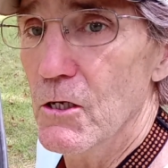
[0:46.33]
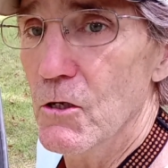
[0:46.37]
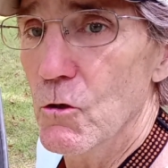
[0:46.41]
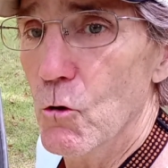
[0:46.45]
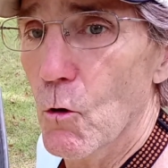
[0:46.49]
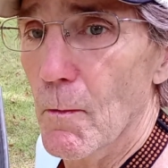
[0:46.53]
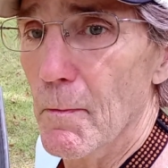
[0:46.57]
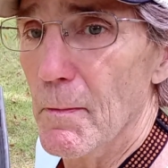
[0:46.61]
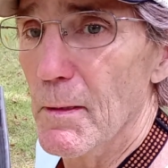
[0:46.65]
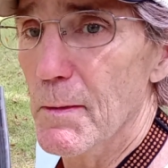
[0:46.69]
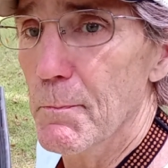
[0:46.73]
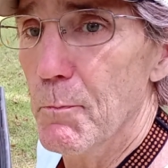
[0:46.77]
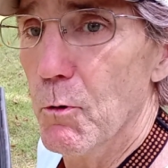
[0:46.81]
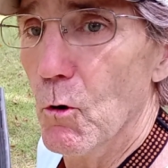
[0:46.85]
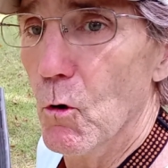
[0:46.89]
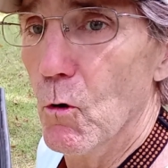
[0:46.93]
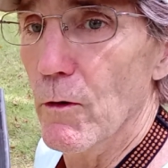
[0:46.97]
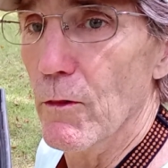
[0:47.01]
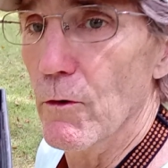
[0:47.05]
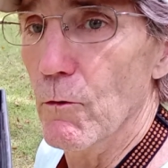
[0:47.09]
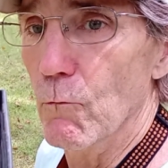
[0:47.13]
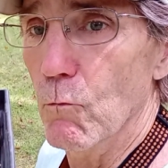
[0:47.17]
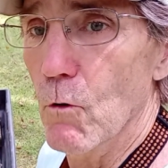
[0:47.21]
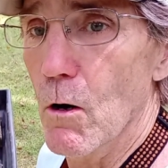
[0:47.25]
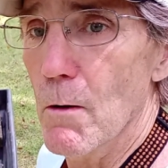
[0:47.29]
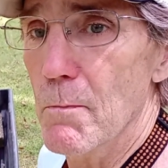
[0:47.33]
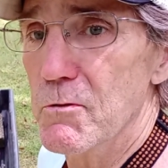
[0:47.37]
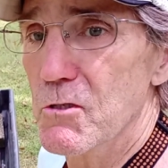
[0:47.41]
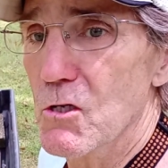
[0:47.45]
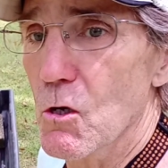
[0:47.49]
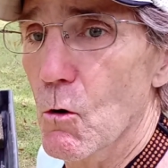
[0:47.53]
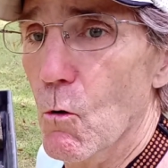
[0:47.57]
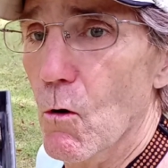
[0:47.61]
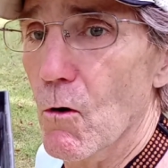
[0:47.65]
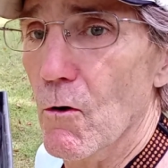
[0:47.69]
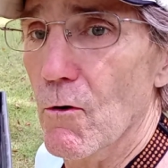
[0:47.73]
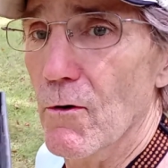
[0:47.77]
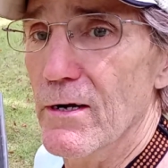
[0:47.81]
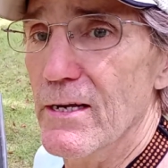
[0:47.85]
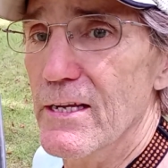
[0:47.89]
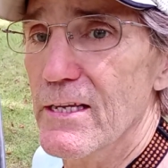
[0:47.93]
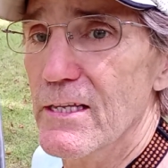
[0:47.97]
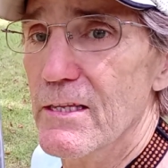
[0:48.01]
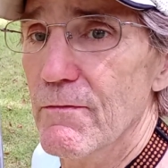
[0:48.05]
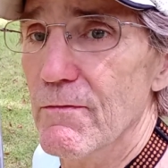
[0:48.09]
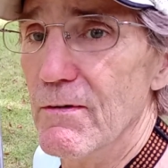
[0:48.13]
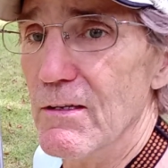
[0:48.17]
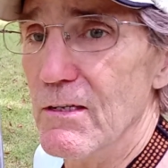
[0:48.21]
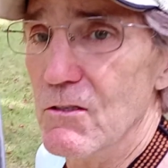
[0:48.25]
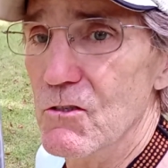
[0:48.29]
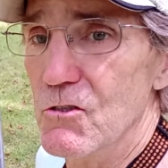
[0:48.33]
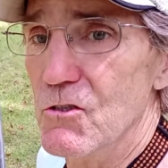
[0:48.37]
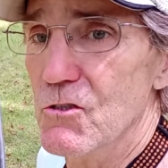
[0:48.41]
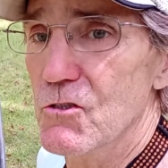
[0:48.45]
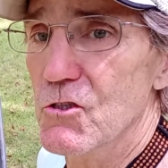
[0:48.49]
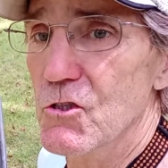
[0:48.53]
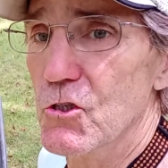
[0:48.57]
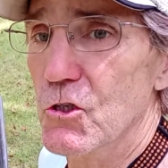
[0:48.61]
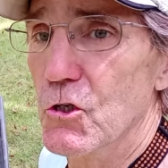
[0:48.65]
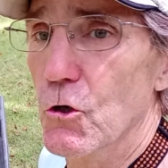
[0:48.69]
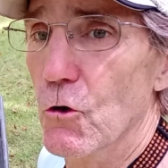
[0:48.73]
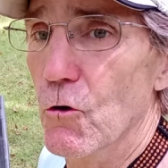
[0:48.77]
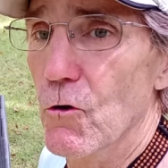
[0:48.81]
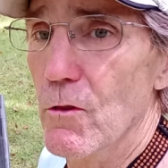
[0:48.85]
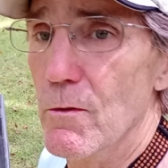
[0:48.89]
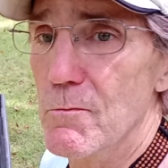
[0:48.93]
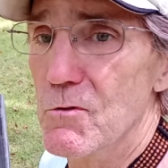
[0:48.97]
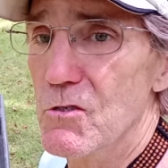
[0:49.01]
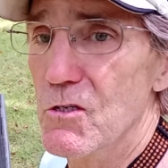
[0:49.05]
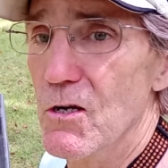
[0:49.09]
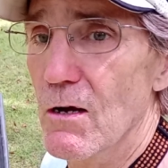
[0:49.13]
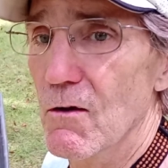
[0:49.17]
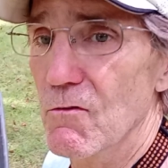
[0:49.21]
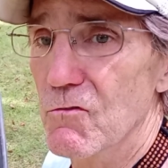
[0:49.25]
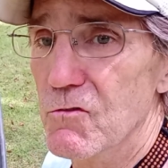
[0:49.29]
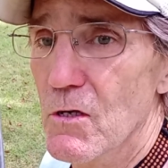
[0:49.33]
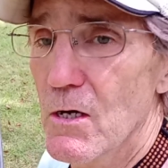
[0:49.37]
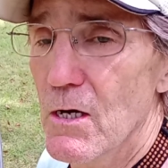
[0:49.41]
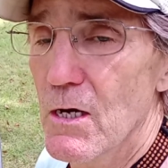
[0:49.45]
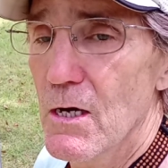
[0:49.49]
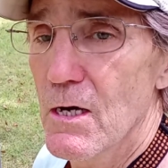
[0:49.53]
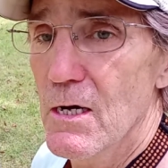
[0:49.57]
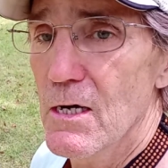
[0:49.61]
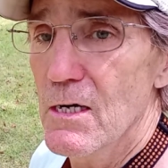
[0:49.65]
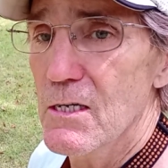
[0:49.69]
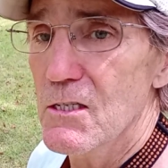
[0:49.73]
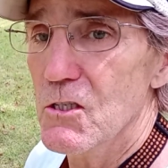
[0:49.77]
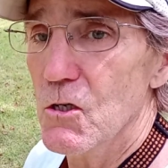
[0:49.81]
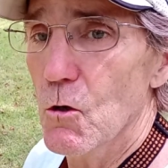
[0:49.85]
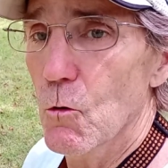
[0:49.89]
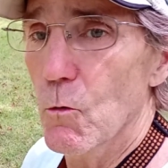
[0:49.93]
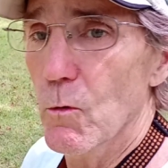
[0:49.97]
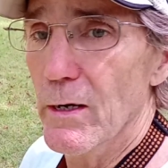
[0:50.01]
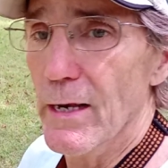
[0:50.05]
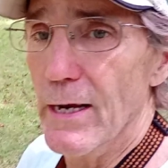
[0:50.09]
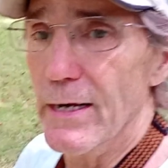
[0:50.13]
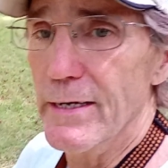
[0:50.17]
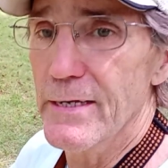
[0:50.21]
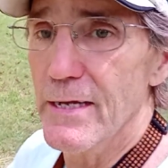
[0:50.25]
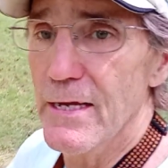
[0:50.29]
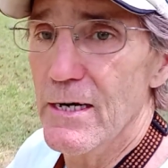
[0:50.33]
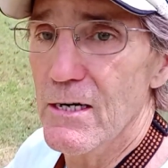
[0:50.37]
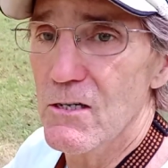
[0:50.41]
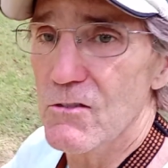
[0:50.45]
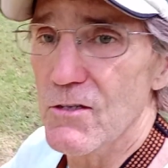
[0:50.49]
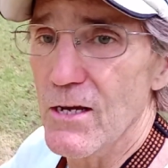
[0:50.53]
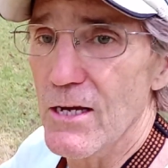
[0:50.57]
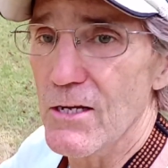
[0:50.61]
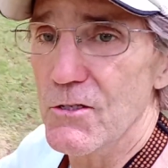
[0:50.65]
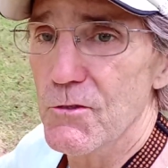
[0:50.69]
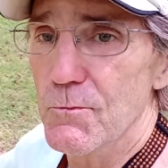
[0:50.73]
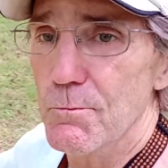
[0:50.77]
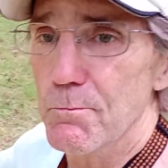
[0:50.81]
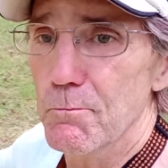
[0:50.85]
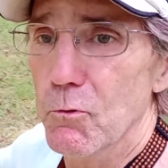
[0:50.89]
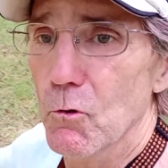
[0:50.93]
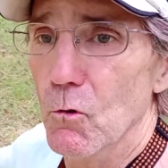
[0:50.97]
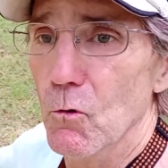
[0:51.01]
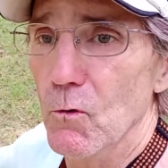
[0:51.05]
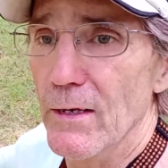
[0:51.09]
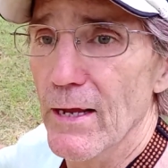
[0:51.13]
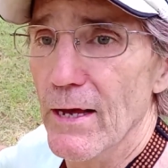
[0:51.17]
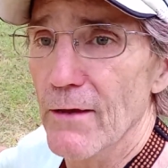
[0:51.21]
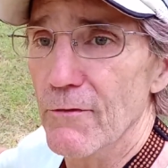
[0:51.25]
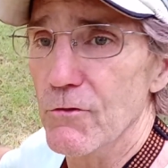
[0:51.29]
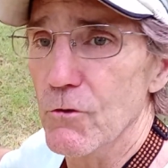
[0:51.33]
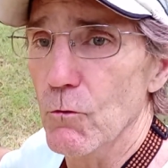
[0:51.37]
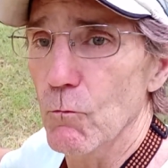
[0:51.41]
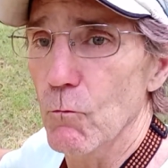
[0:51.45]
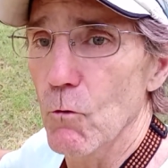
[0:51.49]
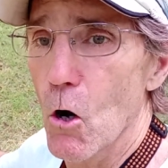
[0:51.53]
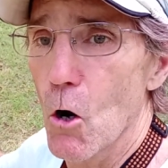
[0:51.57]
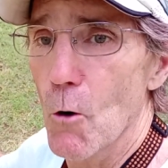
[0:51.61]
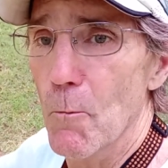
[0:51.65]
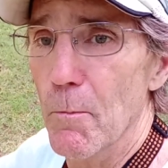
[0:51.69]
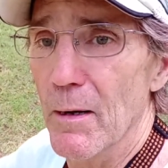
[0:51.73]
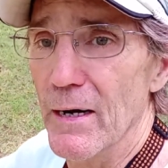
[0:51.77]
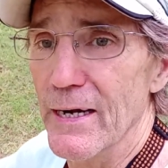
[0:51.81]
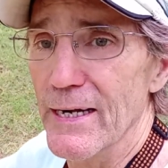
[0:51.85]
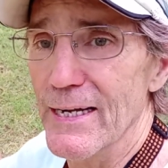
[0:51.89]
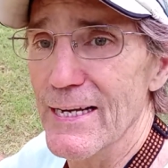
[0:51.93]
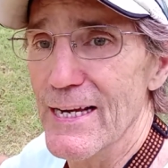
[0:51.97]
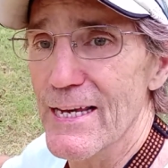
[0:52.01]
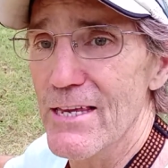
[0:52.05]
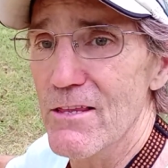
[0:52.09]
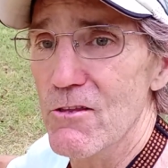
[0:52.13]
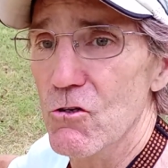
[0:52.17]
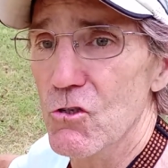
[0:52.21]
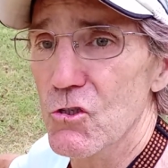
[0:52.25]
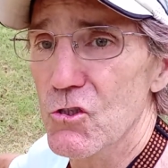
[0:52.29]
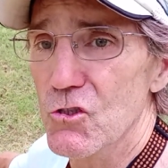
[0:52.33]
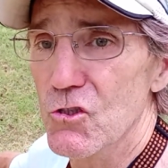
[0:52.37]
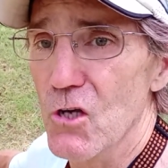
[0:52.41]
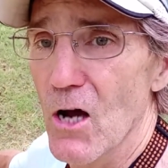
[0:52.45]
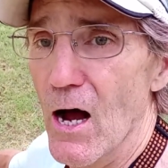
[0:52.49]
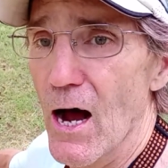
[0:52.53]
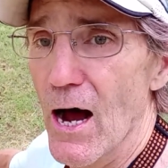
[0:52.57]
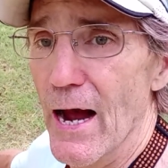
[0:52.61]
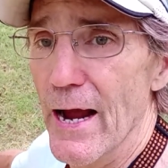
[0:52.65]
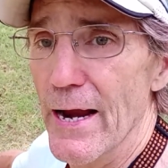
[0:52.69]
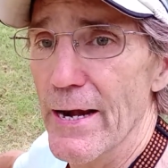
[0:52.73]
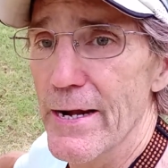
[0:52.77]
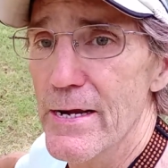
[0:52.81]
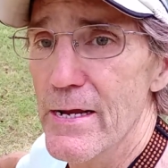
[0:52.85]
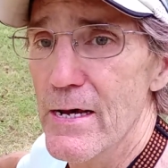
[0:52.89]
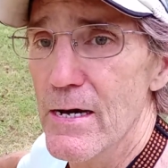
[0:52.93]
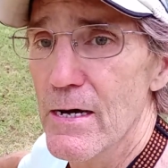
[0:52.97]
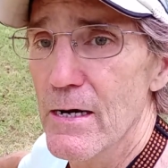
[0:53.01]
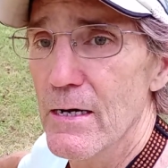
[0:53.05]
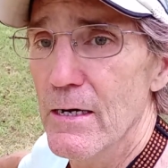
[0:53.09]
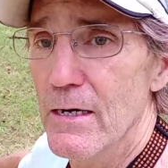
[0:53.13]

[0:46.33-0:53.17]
Normally pull it and the ropes go underneath of it and secure themselves. So what I did is I pulled out the rope on either side,